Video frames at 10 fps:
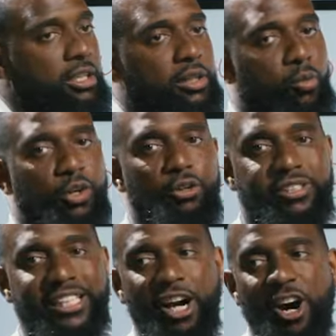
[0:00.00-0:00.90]
when you
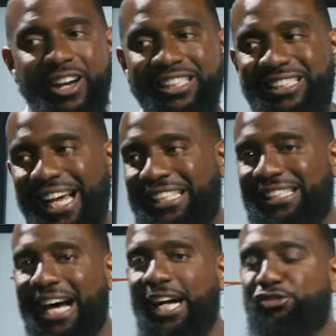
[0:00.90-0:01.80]
see all the tech
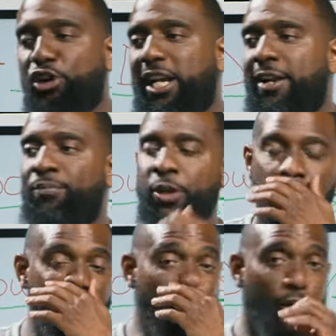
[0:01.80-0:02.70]
stocks running,
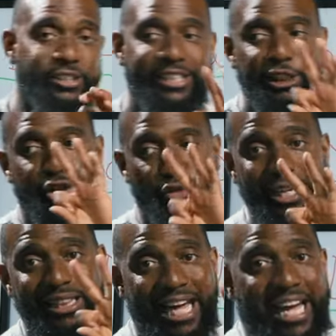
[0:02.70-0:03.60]
you're gonna see three
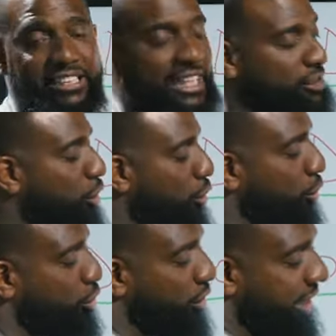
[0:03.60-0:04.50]
things that's gonna go
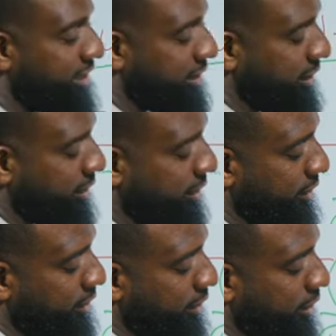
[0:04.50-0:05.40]
crazy.
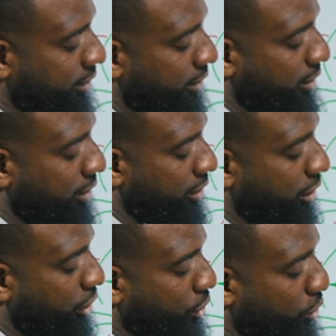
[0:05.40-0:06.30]

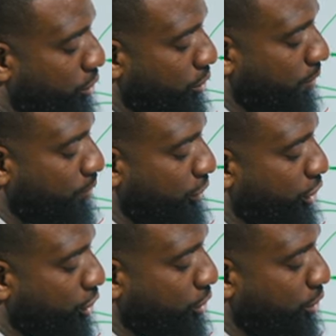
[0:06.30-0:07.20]
Q,
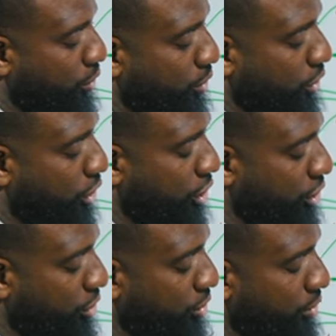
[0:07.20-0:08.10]
Q,
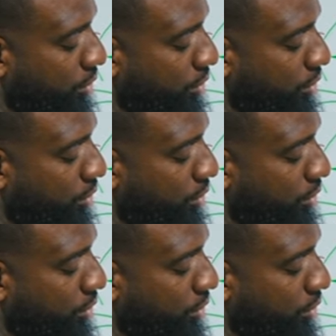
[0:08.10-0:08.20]
Q,